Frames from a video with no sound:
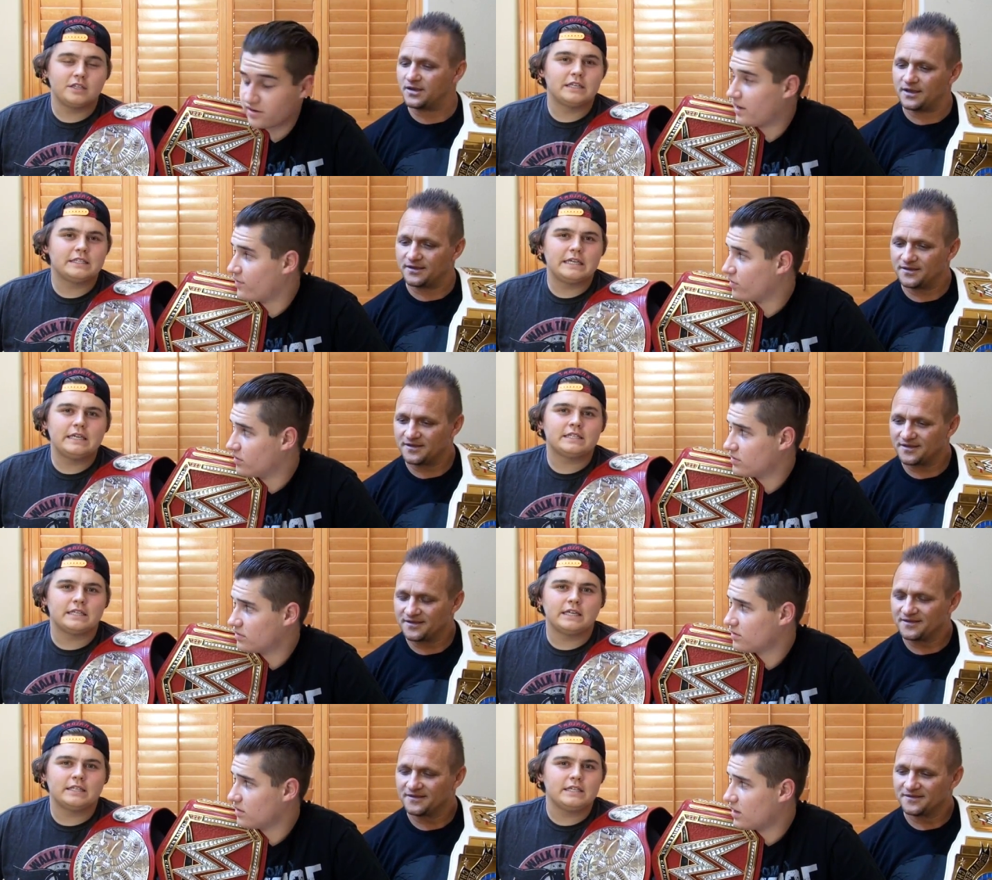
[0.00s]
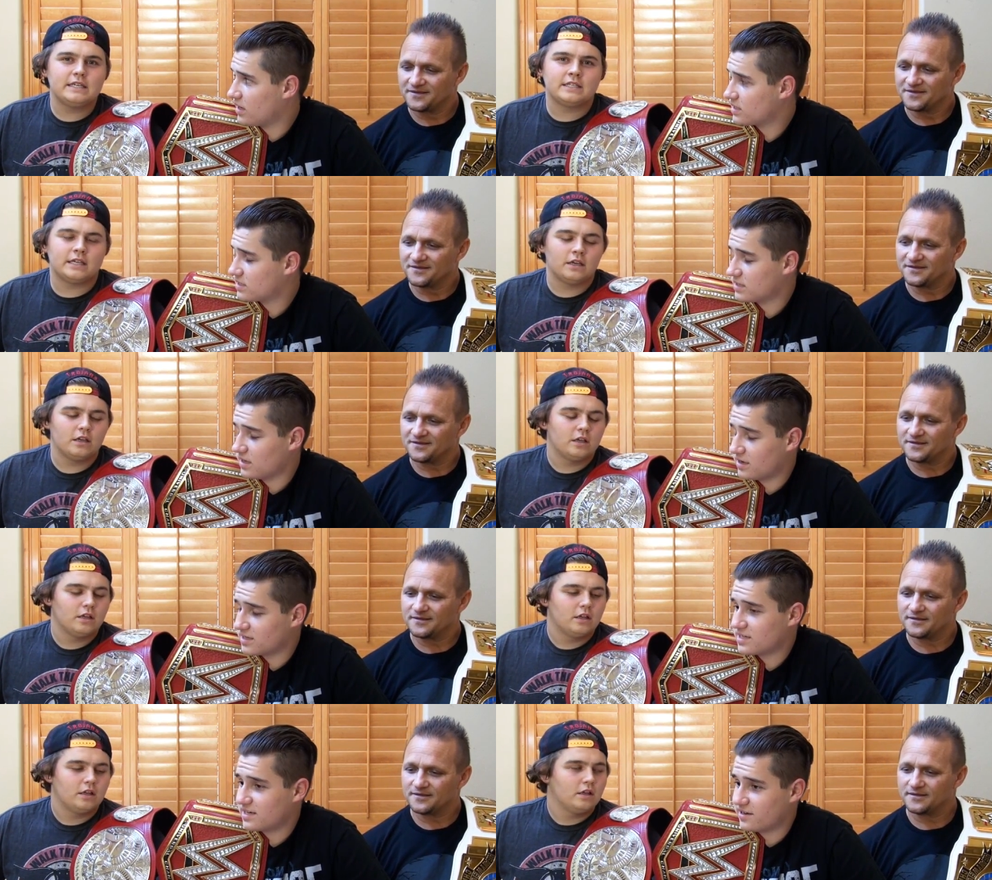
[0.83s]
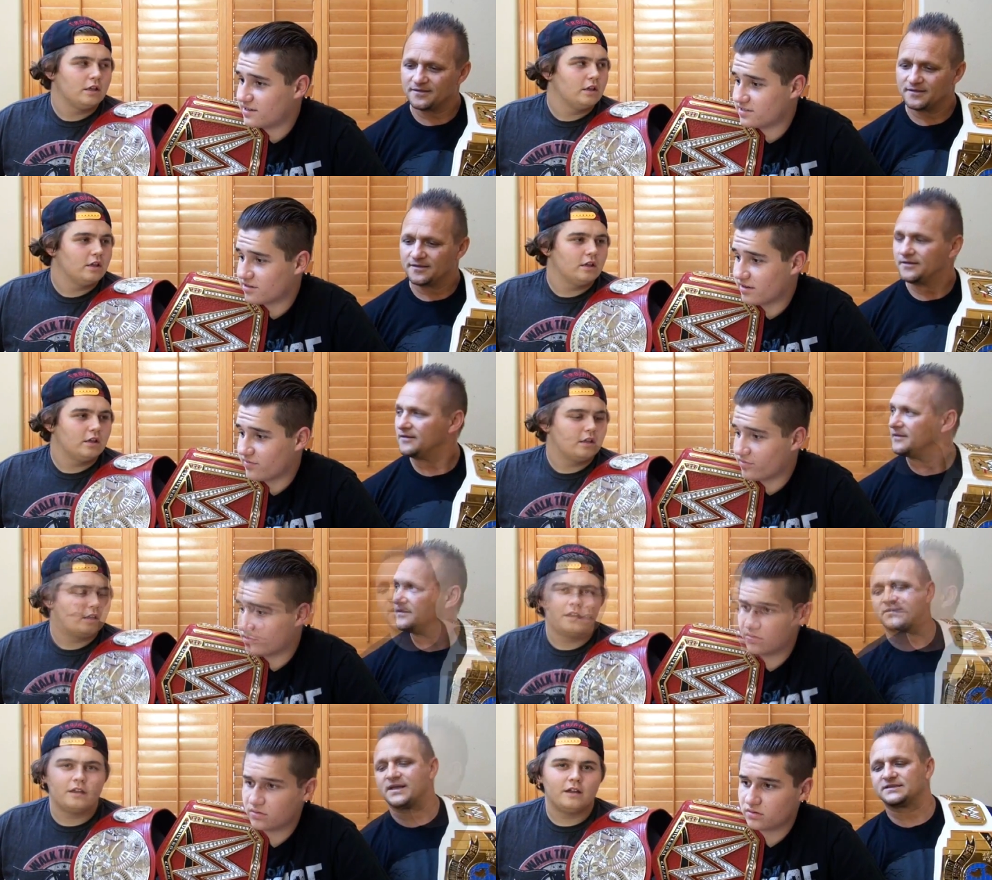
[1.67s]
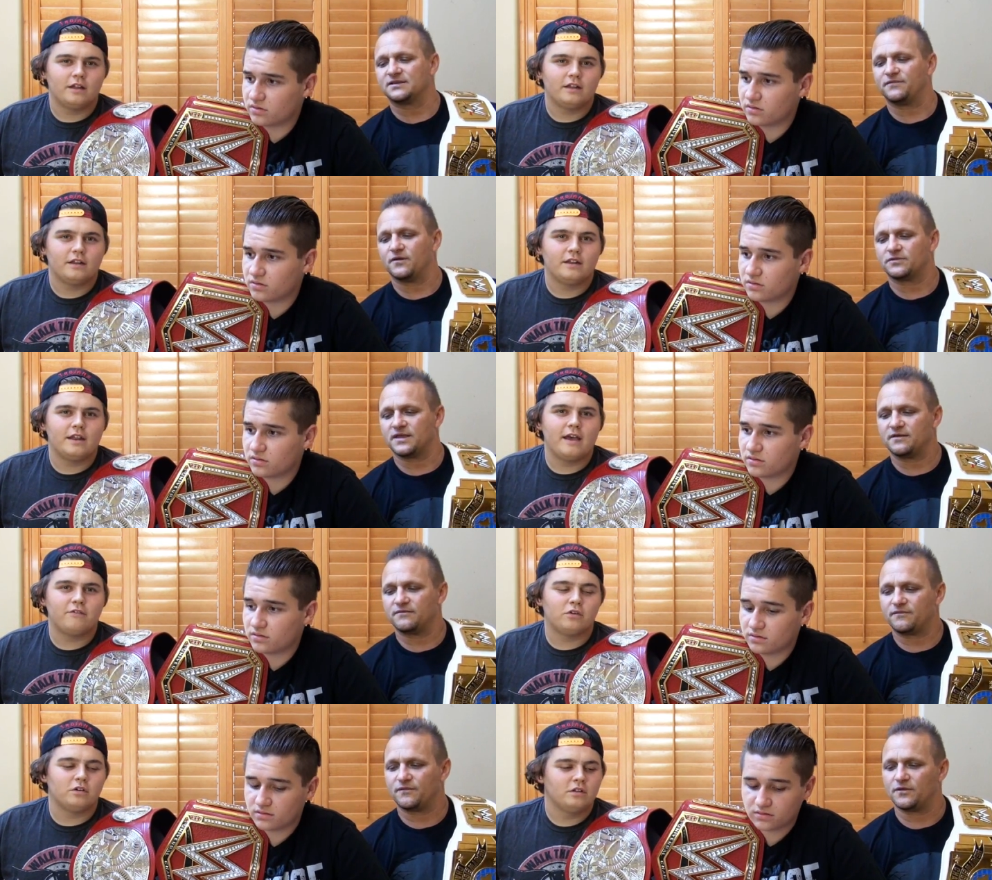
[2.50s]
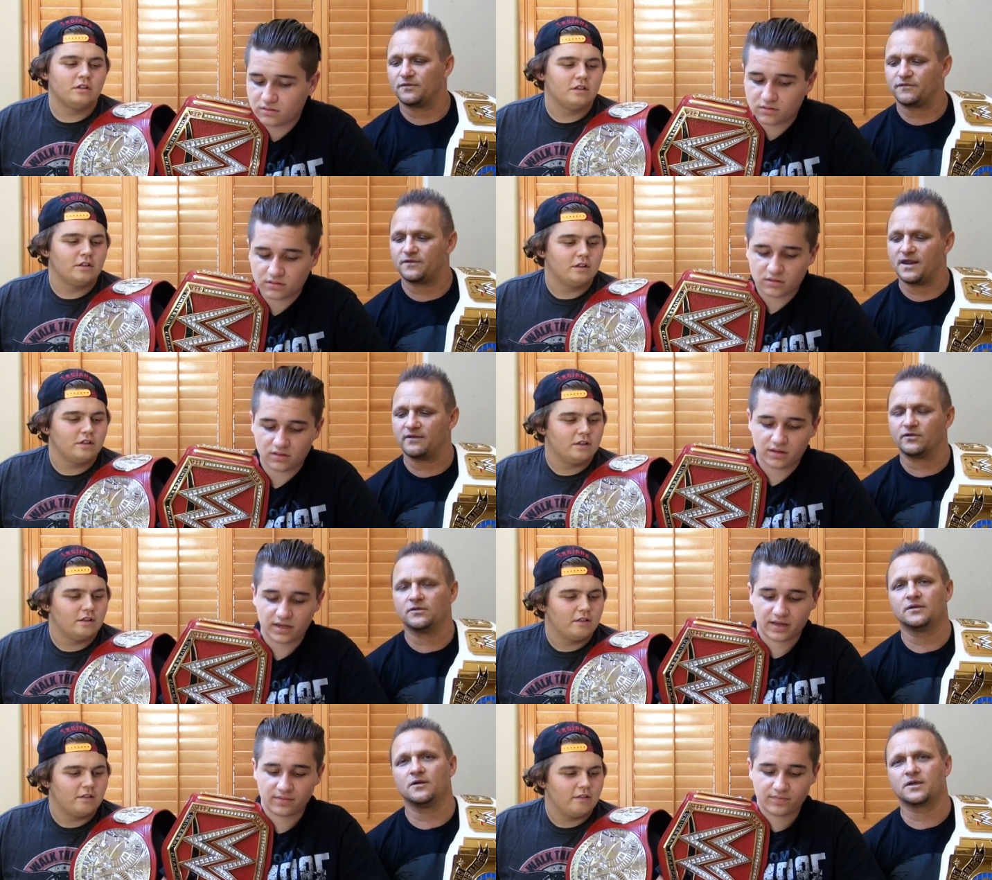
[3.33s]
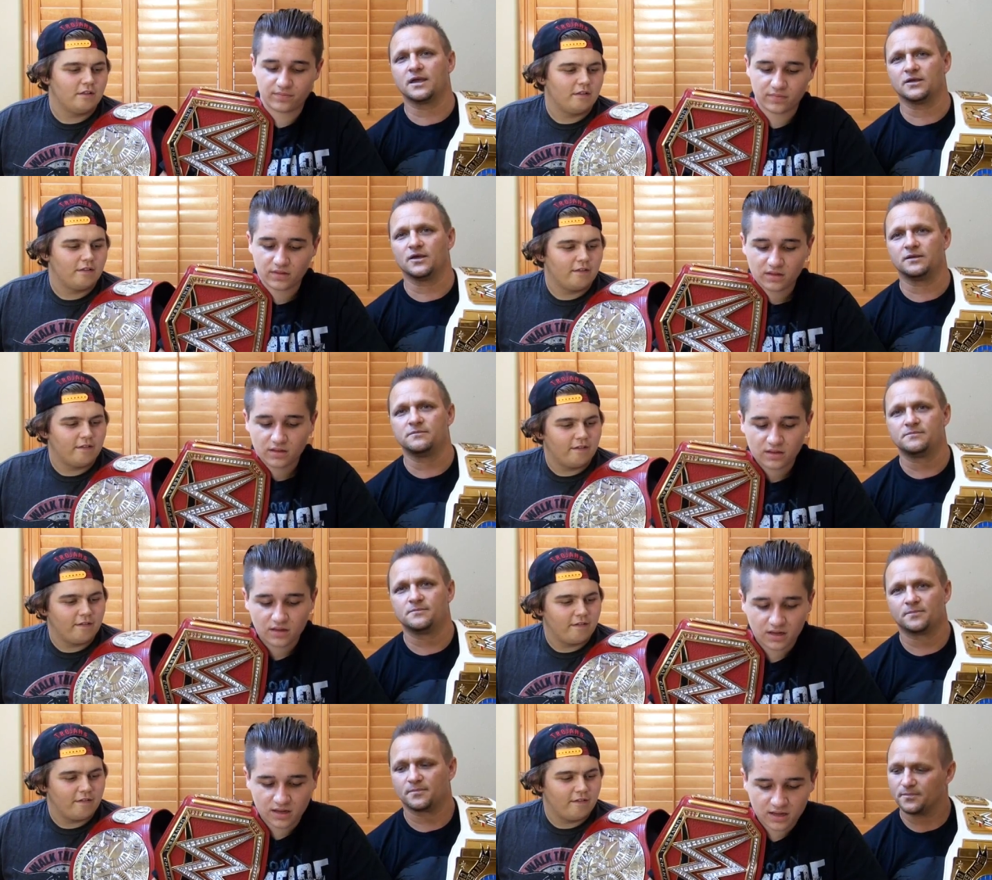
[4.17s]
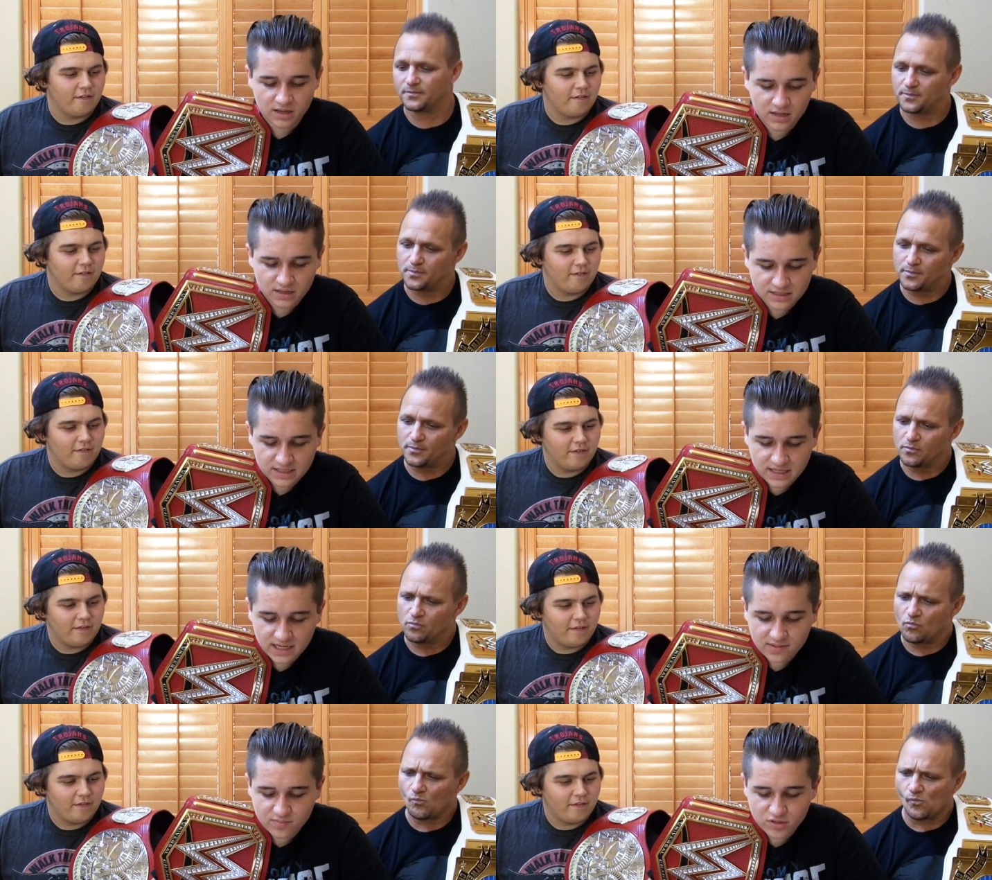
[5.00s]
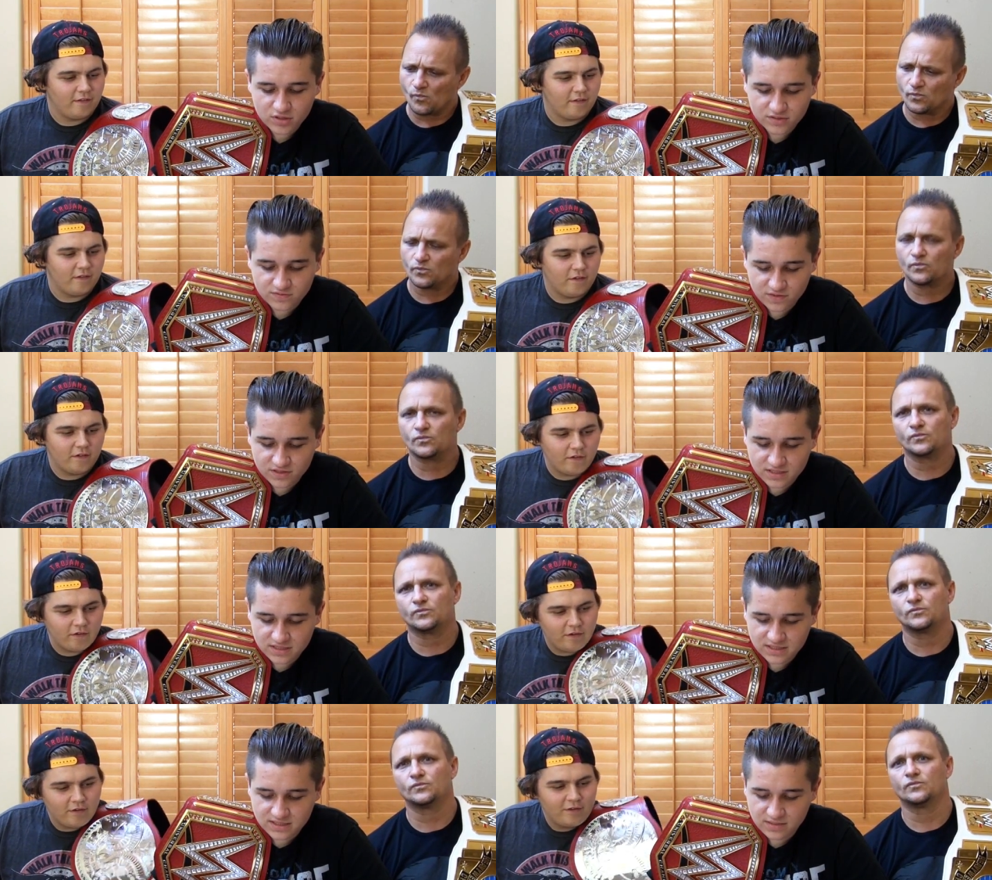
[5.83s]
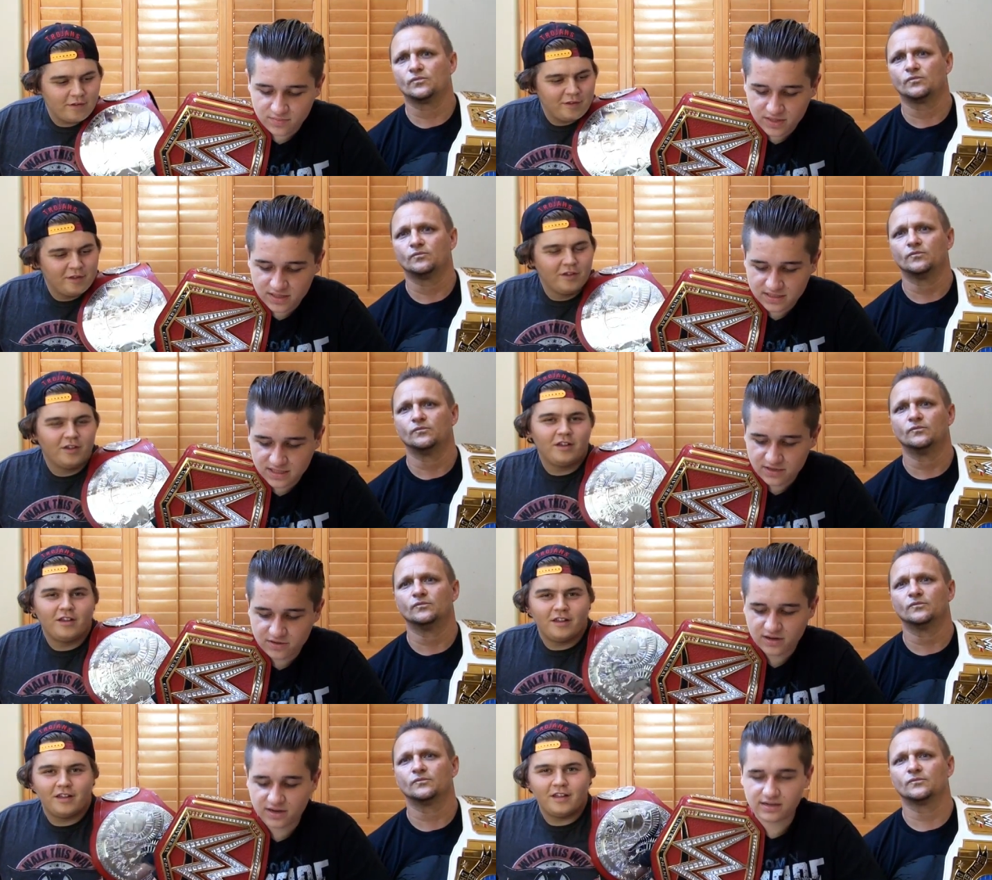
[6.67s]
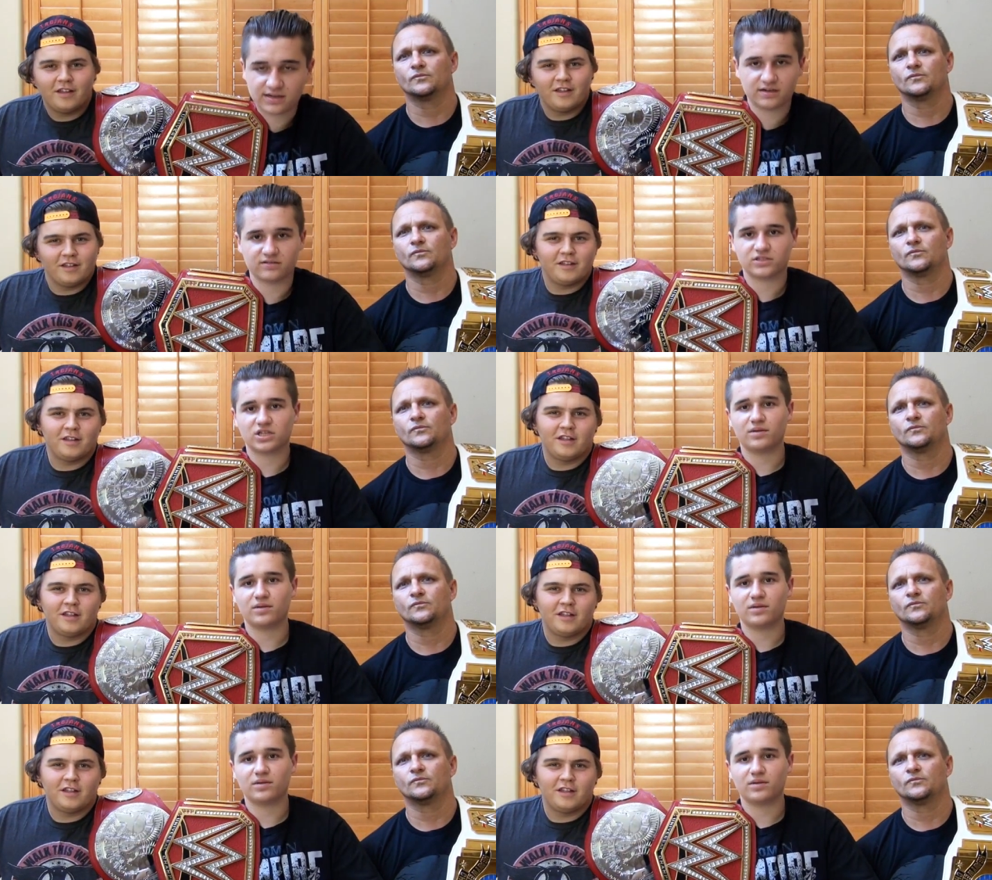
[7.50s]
Speaker 1: or Neville. It's easy. Austin Aries or Neville.
Speaker 2: All right, that's a vote then for Neville. Okay, good.
Speaker 1: Dean Ambrose versus The Miz, Intercontinental